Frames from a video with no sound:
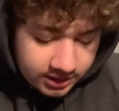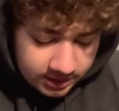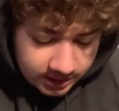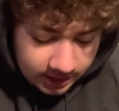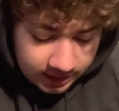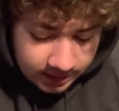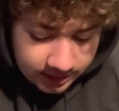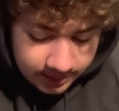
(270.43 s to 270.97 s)

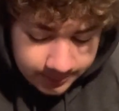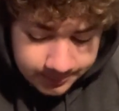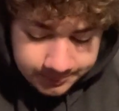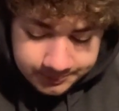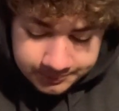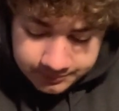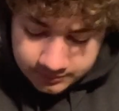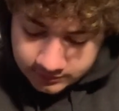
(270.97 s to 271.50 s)

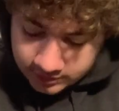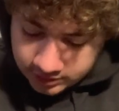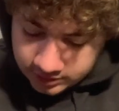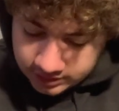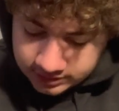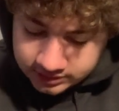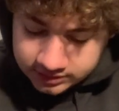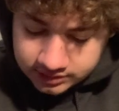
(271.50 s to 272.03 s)

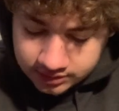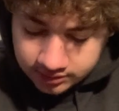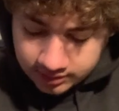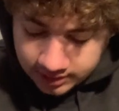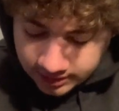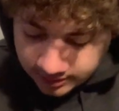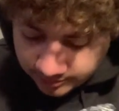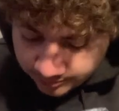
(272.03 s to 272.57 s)
And so
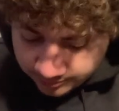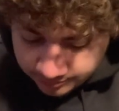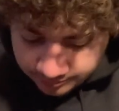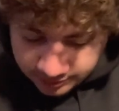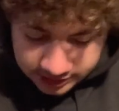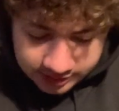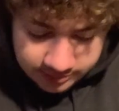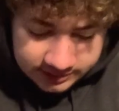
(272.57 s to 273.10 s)
I
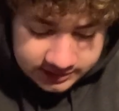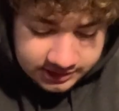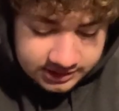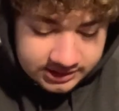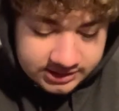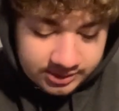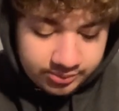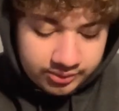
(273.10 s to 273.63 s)
picked a bunch of
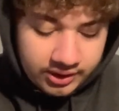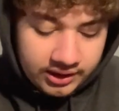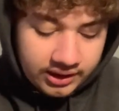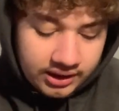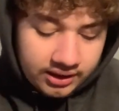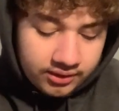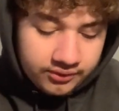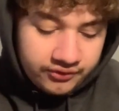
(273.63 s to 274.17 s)
these up right
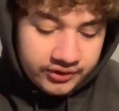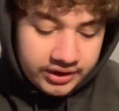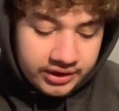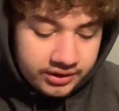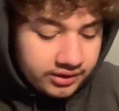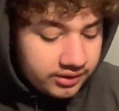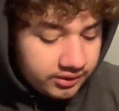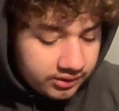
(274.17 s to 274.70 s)
now.
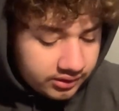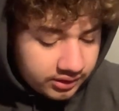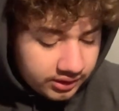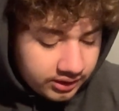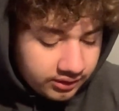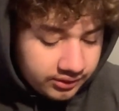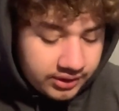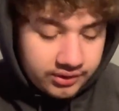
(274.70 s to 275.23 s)
Figured,
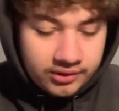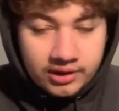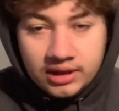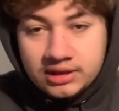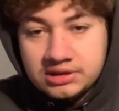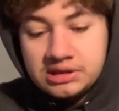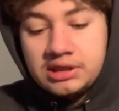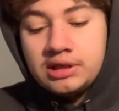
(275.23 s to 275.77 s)
they were
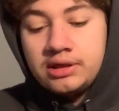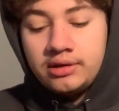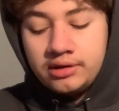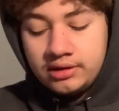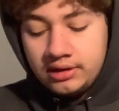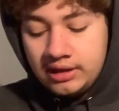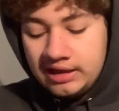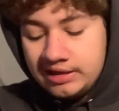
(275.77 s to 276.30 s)
on sale.
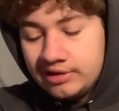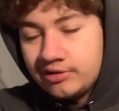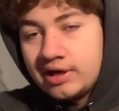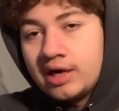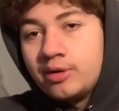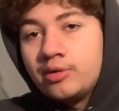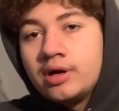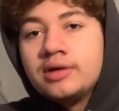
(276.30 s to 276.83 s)
They were
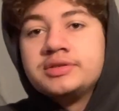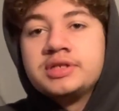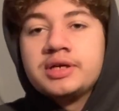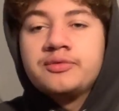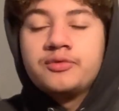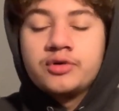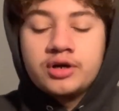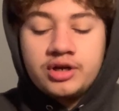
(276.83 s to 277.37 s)
kind of what I was
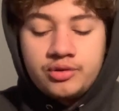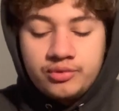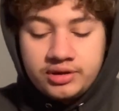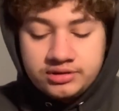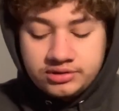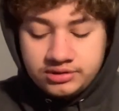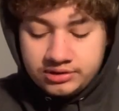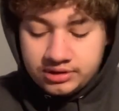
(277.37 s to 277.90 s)
looking for
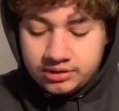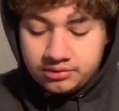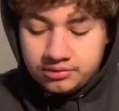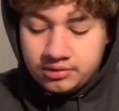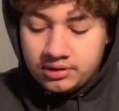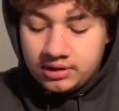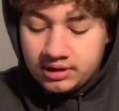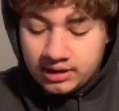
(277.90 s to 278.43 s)
anyways, so
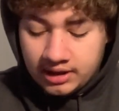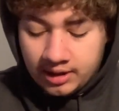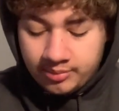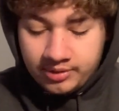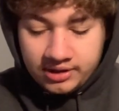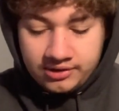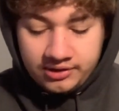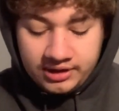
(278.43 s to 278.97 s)
I
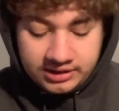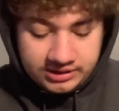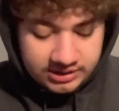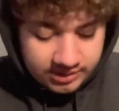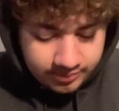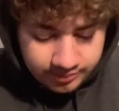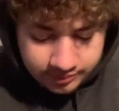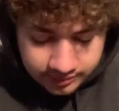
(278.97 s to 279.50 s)
picked these
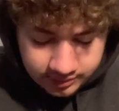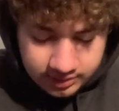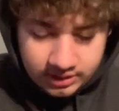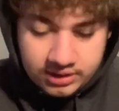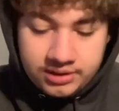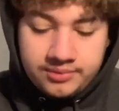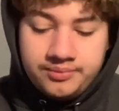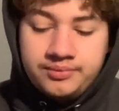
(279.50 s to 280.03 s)
up.
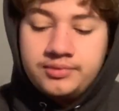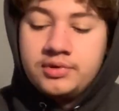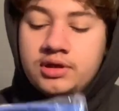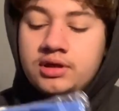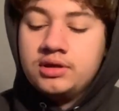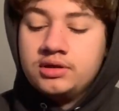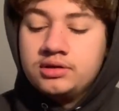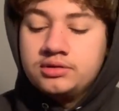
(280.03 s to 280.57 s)

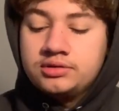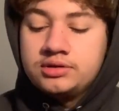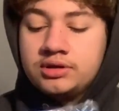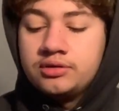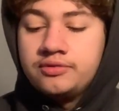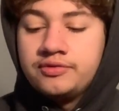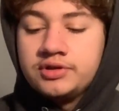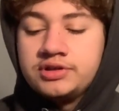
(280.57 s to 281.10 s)
So
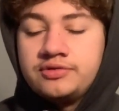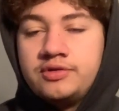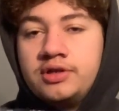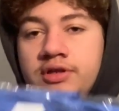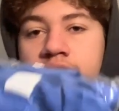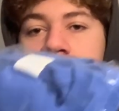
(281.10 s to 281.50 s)
first of all, you